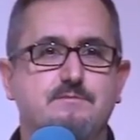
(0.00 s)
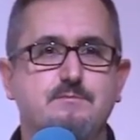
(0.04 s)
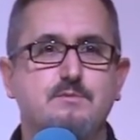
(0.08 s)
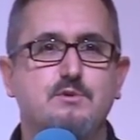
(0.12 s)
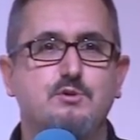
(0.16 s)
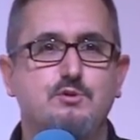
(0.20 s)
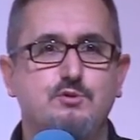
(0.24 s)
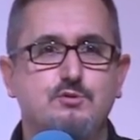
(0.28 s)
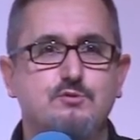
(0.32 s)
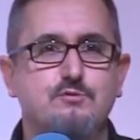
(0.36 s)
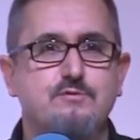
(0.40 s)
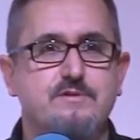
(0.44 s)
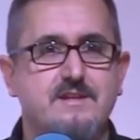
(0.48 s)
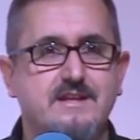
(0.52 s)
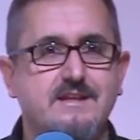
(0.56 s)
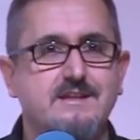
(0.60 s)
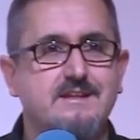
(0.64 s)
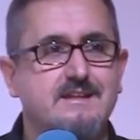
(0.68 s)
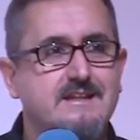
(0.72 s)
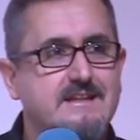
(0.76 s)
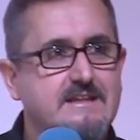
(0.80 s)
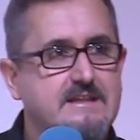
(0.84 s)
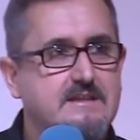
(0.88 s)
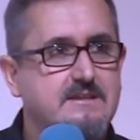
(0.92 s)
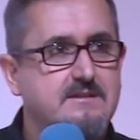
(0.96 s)
Moodle that
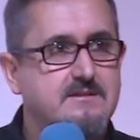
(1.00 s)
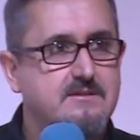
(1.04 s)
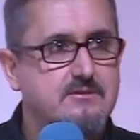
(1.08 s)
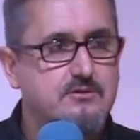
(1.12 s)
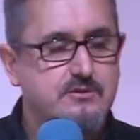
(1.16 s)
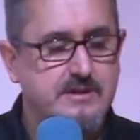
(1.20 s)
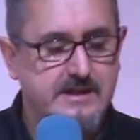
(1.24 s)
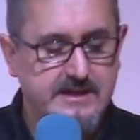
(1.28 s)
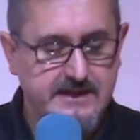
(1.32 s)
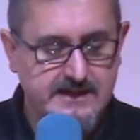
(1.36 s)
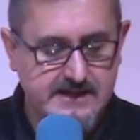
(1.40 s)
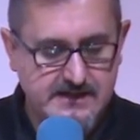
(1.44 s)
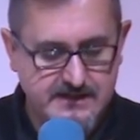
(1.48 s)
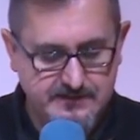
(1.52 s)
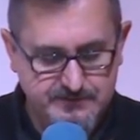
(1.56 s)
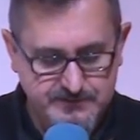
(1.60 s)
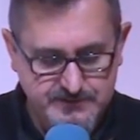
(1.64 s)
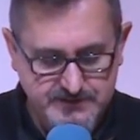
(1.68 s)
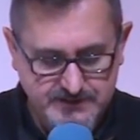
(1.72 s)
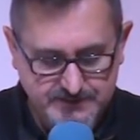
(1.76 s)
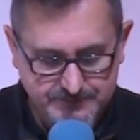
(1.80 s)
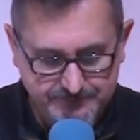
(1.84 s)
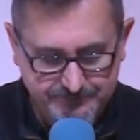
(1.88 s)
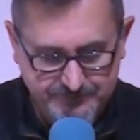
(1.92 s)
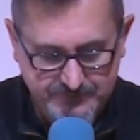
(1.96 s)
need looking
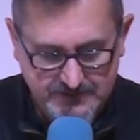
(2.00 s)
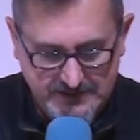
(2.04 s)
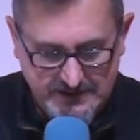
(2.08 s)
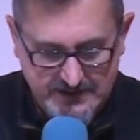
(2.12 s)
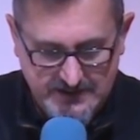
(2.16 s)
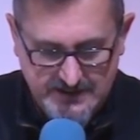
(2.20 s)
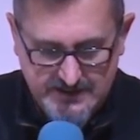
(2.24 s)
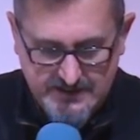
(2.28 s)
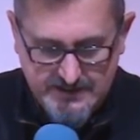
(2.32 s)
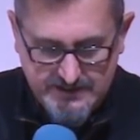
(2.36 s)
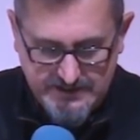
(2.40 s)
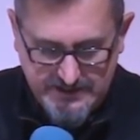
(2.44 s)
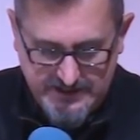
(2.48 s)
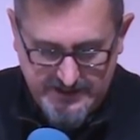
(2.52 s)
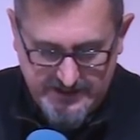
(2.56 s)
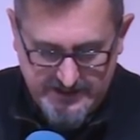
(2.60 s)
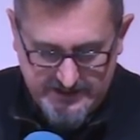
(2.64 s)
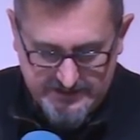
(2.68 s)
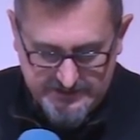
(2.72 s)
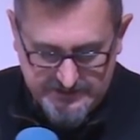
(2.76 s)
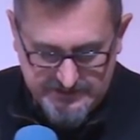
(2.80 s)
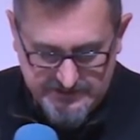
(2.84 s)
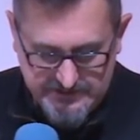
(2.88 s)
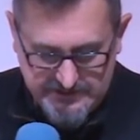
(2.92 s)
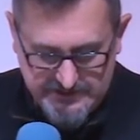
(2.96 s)
after.
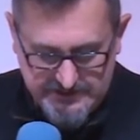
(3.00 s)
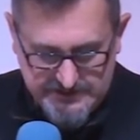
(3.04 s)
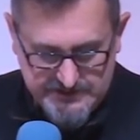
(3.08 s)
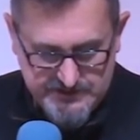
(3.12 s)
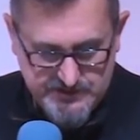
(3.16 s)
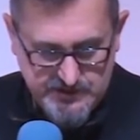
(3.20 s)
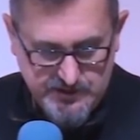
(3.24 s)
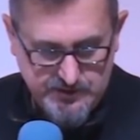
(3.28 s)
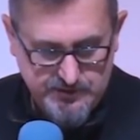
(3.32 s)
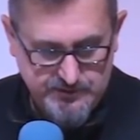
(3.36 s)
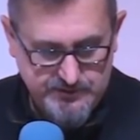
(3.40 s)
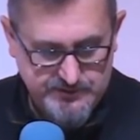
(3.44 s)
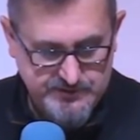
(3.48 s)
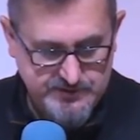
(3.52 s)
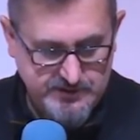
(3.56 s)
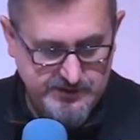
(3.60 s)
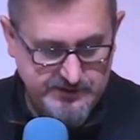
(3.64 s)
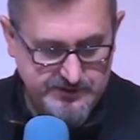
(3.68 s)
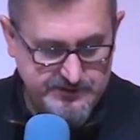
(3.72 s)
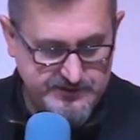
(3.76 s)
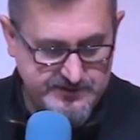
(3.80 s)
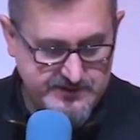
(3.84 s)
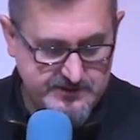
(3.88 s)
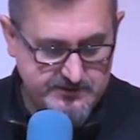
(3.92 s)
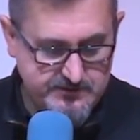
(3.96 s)
And so
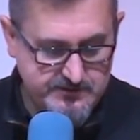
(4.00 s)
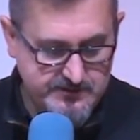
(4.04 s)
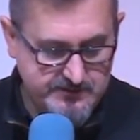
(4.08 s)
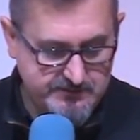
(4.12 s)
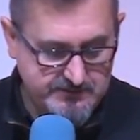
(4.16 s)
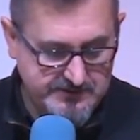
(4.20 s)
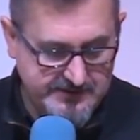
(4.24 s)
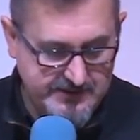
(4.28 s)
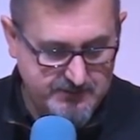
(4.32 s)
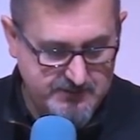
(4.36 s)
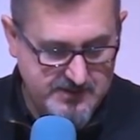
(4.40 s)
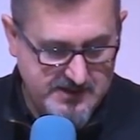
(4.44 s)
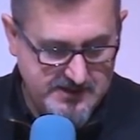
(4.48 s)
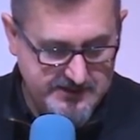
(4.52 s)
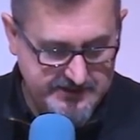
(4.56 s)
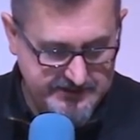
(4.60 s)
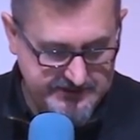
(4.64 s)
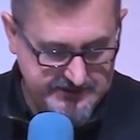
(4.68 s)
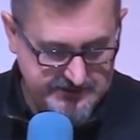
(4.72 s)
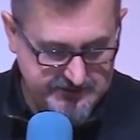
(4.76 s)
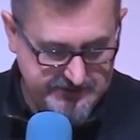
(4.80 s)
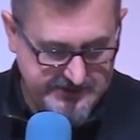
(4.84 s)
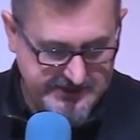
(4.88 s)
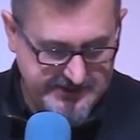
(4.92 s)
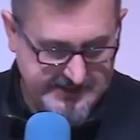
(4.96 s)
Sonder's doing really well
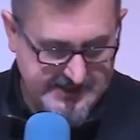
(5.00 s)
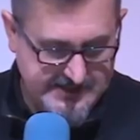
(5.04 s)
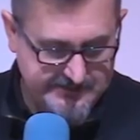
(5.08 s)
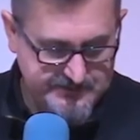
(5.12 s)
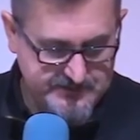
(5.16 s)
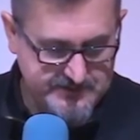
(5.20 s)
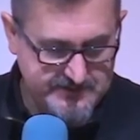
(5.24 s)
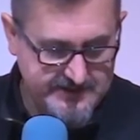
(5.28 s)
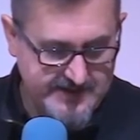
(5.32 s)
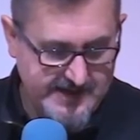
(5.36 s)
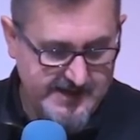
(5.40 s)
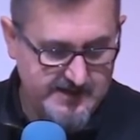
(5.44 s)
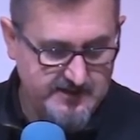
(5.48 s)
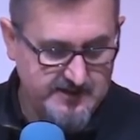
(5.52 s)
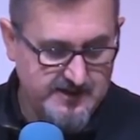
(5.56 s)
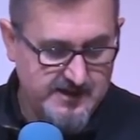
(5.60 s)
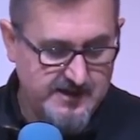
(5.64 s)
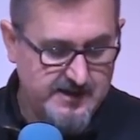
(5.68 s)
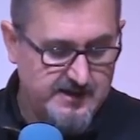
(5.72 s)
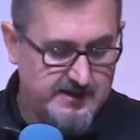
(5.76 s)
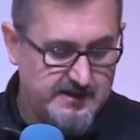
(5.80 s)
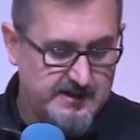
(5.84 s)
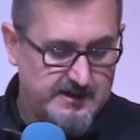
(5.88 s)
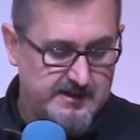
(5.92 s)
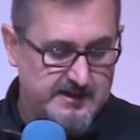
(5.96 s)
at looking after that.
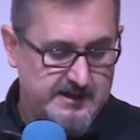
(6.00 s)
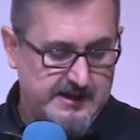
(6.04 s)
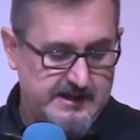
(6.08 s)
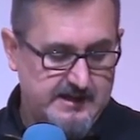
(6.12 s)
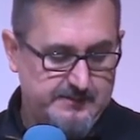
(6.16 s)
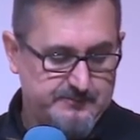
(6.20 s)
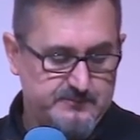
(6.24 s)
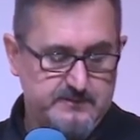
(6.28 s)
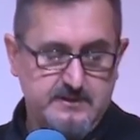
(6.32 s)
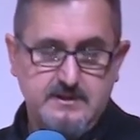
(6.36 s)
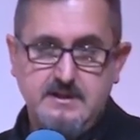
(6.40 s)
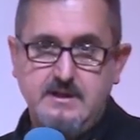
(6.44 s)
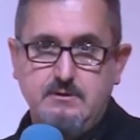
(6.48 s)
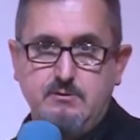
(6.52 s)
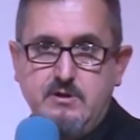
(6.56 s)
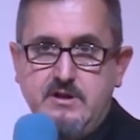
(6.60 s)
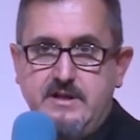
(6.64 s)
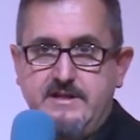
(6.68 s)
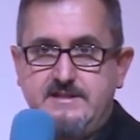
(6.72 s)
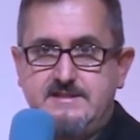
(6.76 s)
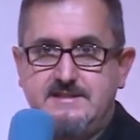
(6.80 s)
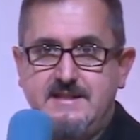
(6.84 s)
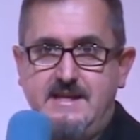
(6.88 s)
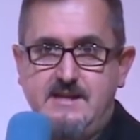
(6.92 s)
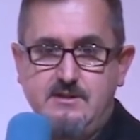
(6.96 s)
And I'm, um, when
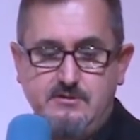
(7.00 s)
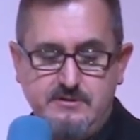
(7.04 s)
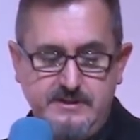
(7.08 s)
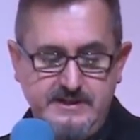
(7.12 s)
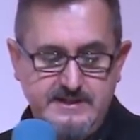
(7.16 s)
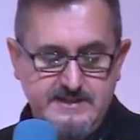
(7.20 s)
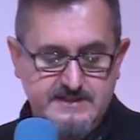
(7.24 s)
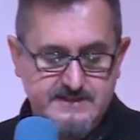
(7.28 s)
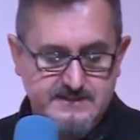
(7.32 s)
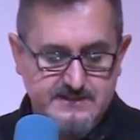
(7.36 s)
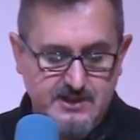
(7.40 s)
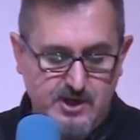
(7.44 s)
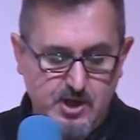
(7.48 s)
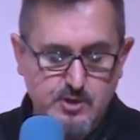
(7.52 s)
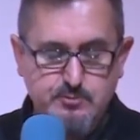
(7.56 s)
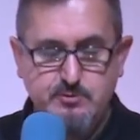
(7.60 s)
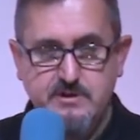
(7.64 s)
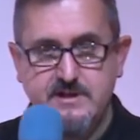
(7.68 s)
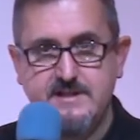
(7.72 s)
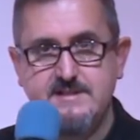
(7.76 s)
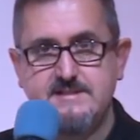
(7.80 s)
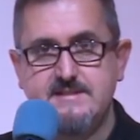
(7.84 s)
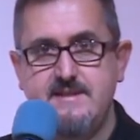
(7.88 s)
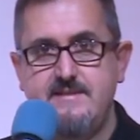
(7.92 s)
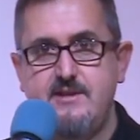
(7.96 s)
I say all these, when
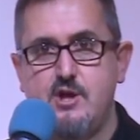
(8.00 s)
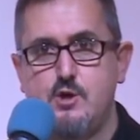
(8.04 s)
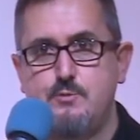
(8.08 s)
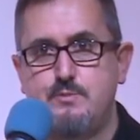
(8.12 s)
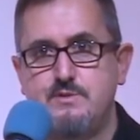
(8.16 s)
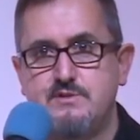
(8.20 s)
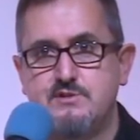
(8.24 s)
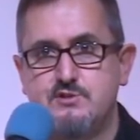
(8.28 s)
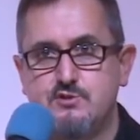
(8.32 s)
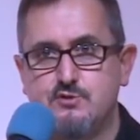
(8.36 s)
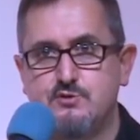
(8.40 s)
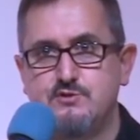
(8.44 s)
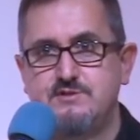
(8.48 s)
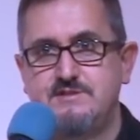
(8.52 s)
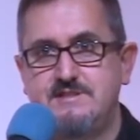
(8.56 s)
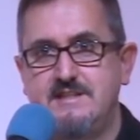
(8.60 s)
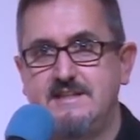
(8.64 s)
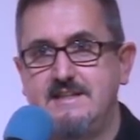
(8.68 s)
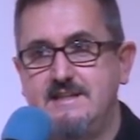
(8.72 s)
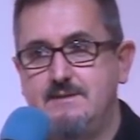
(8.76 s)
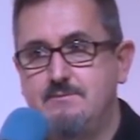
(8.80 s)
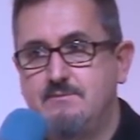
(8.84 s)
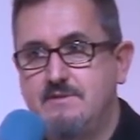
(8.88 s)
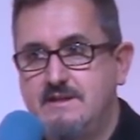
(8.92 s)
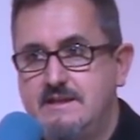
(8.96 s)
I say the open source
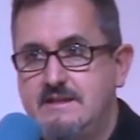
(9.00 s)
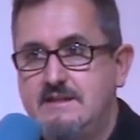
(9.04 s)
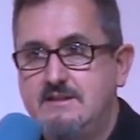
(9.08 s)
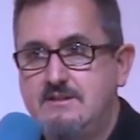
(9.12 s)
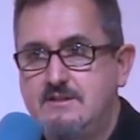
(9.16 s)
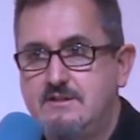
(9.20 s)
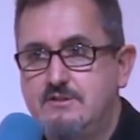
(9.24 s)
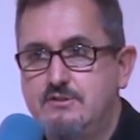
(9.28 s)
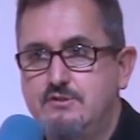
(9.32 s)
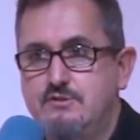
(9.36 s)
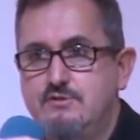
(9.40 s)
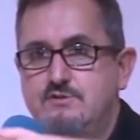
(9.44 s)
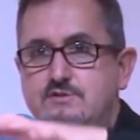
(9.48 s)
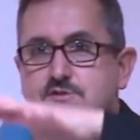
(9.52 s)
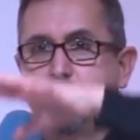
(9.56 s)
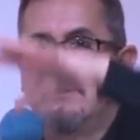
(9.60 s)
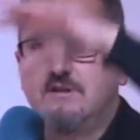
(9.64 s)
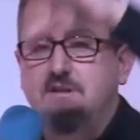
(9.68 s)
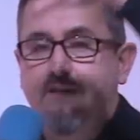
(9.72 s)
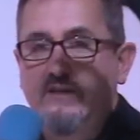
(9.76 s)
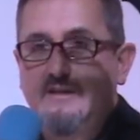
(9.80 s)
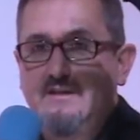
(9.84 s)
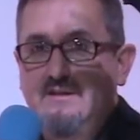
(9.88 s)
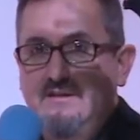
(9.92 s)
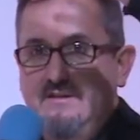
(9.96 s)
team, it includes
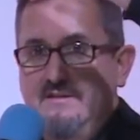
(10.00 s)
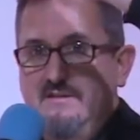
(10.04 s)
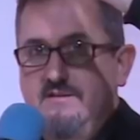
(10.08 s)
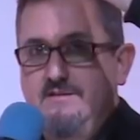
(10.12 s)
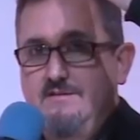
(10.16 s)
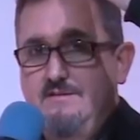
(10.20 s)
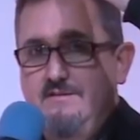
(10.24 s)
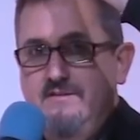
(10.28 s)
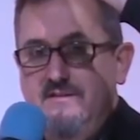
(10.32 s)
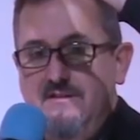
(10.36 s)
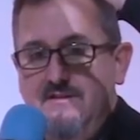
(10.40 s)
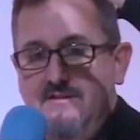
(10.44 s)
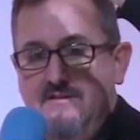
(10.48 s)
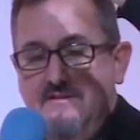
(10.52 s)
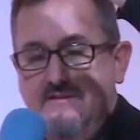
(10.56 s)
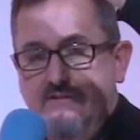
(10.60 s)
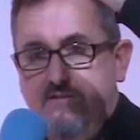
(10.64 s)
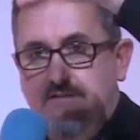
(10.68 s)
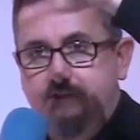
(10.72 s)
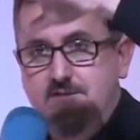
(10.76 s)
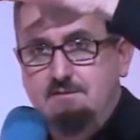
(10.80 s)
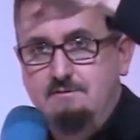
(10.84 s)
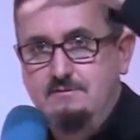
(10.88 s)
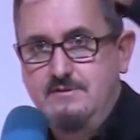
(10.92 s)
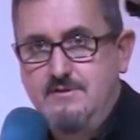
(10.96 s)
the,
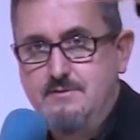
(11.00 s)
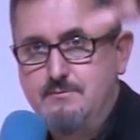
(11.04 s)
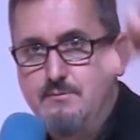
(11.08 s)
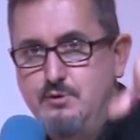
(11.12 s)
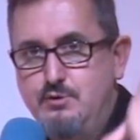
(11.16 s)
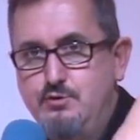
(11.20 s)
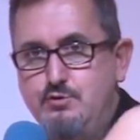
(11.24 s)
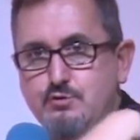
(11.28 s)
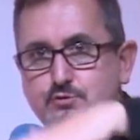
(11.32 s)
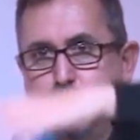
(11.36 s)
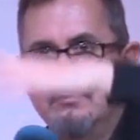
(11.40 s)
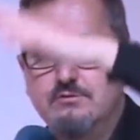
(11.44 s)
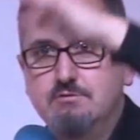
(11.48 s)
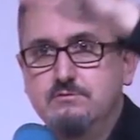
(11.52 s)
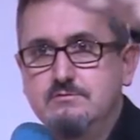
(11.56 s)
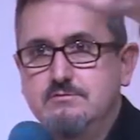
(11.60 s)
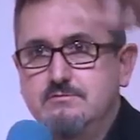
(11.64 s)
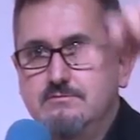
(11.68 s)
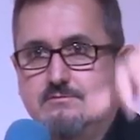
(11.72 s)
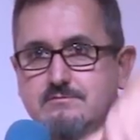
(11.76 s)
the, the Moodle